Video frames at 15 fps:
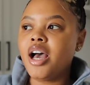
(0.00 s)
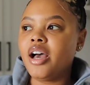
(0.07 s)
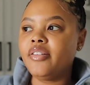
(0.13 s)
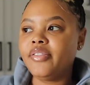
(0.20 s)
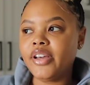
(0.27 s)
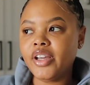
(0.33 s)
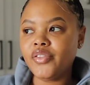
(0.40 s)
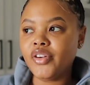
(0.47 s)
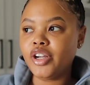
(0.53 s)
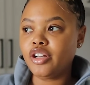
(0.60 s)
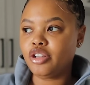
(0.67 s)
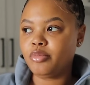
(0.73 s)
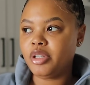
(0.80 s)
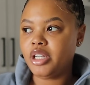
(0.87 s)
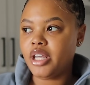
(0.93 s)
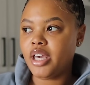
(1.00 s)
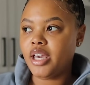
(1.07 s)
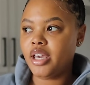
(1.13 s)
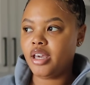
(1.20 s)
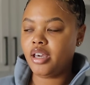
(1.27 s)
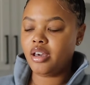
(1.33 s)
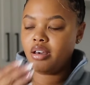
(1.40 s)
A very, very gloomy
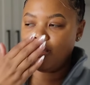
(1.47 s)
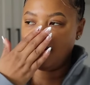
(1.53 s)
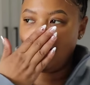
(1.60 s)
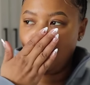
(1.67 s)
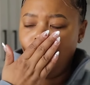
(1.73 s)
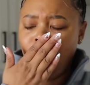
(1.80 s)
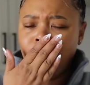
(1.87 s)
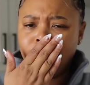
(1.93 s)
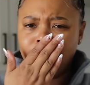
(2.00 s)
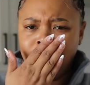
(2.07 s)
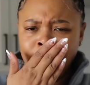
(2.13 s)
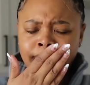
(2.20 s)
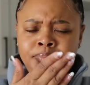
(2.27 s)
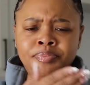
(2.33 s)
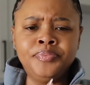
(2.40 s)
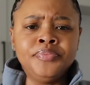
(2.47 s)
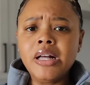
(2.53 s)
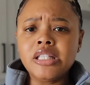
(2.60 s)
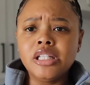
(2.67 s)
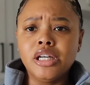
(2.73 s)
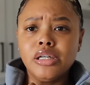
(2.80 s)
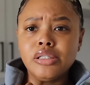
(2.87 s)
day.
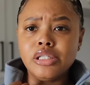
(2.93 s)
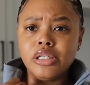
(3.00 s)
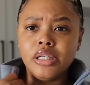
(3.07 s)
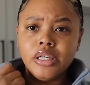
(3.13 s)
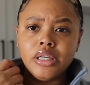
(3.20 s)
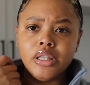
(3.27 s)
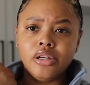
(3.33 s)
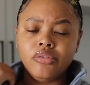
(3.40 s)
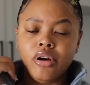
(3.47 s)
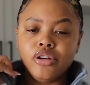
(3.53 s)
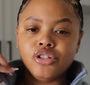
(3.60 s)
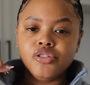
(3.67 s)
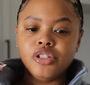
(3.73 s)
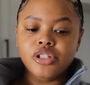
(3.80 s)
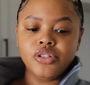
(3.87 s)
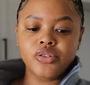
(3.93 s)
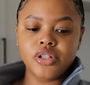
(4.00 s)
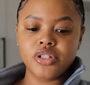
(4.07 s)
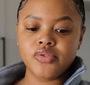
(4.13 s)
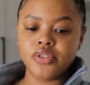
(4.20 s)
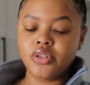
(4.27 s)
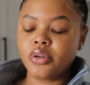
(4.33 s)
About to go to the grocery
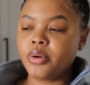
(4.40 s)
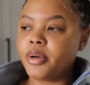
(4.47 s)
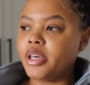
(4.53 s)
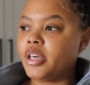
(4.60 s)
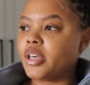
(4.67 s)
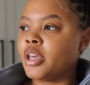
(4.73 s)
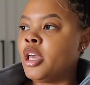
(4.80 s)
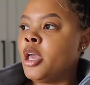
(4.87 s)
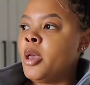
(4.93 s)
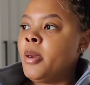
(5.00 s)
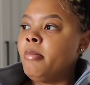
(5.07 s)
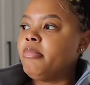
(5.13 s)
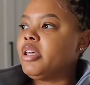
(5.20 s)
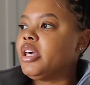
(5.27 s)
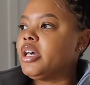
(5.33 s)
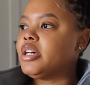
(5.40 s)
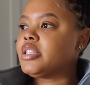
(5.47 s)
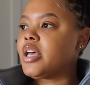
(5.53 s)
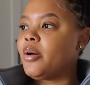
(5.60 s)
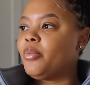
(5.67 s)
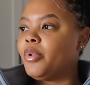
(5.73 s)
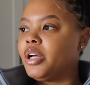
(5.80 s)
stores real quick
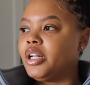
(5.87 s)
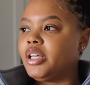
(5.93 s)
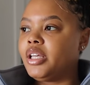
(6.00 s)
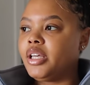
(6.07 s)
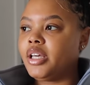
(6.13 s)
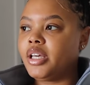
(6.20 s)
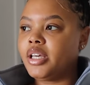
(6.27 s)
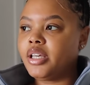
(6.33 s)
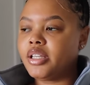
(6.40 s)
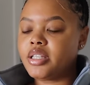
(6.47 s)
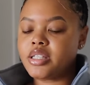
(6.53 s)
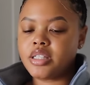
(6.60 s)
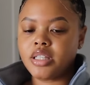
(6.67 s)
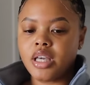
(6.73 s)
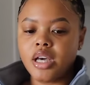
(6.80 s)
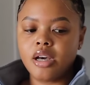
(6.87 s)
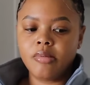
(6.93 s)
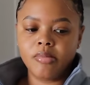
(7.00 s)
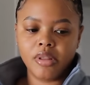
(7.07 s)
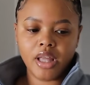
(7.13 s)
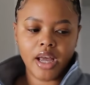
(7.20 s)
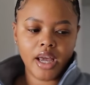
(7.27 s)
because I want to get
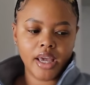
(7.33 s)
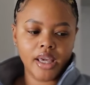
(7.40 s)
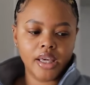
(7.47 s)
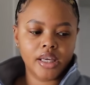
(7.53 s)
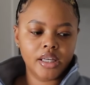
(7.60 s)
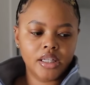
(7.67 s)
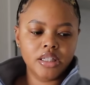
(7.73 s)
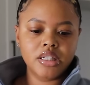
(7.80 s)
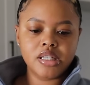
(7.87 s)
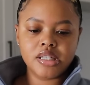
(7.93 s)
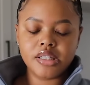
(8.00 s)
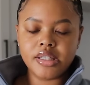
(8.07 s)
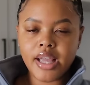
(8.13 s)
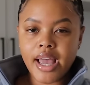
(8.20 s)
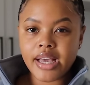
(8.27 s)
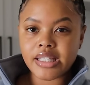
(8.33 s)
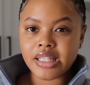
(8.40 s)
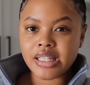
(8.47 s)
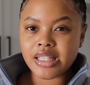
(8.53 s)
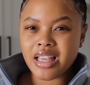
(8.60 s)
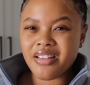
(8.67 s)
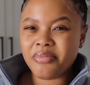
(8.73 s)
some like snacks
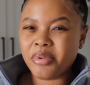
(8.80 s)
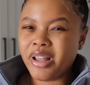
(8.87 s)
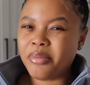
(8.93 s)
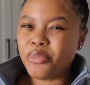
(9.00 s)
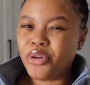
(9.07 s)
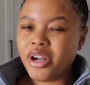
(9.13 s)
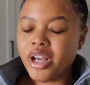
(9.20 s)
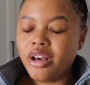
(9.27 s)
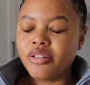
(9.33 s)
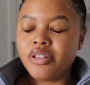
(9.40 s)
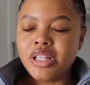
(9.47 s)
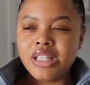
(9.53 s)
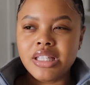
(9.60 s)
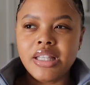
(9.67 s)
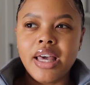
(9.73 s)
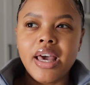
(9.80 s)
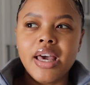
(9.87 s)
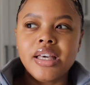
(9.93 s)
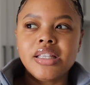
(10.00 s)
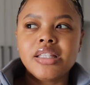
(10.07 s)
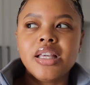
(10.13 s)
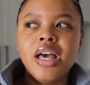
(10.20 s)
and stuff, like more healthy
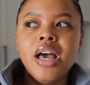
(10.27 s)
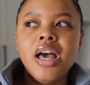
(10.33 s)
snacks.